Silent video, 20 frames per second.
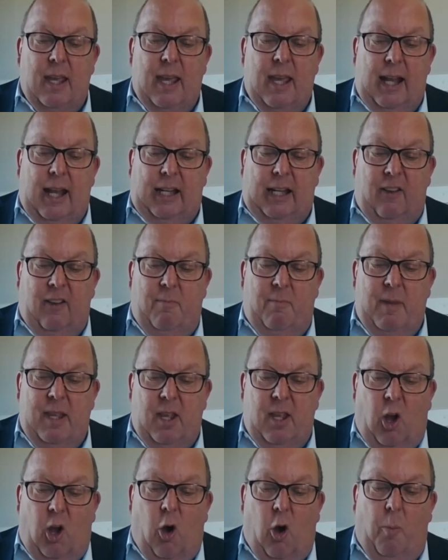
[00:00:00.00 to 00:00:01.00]
and give me
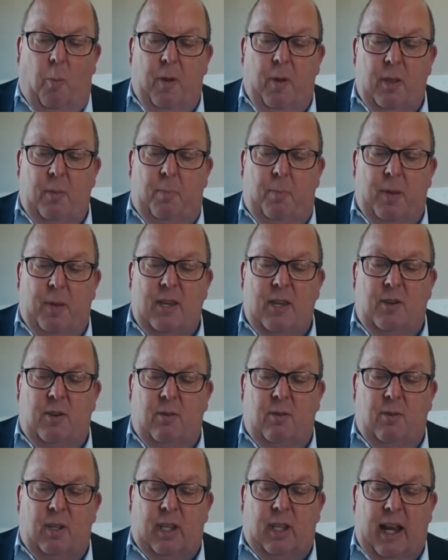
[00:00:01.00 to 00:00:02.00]
the hope and the peace
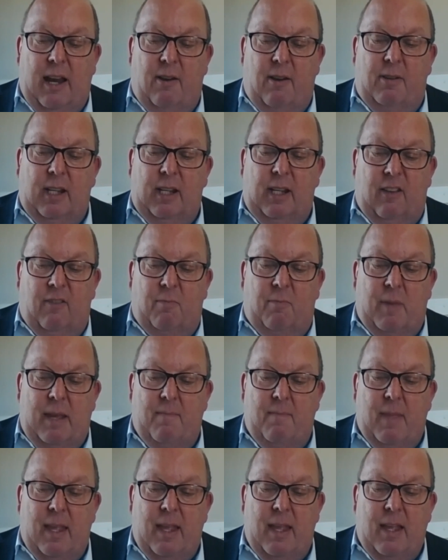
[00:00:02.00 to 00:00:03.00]
you desire to give
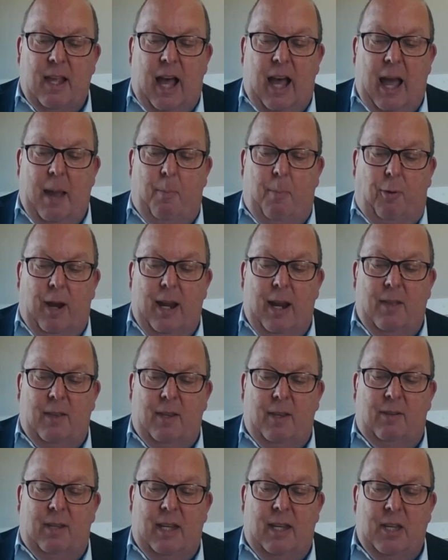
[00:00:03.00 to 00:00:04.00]
me. I pray
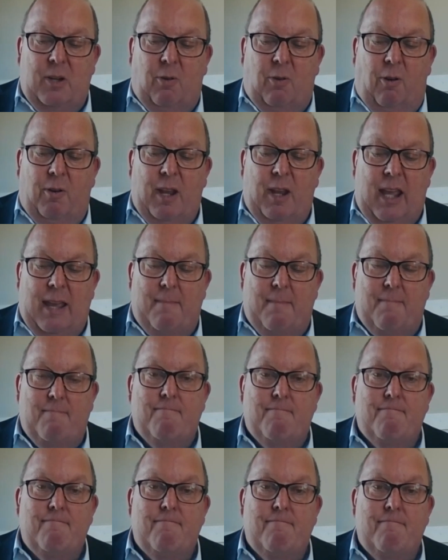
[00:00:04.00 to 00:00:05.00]
this in your name.
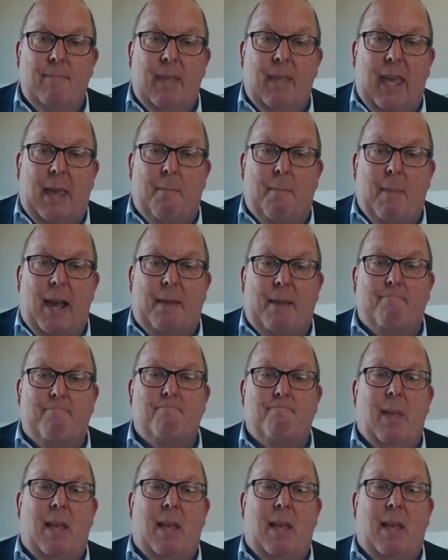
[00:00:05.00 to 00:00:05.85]
Amen.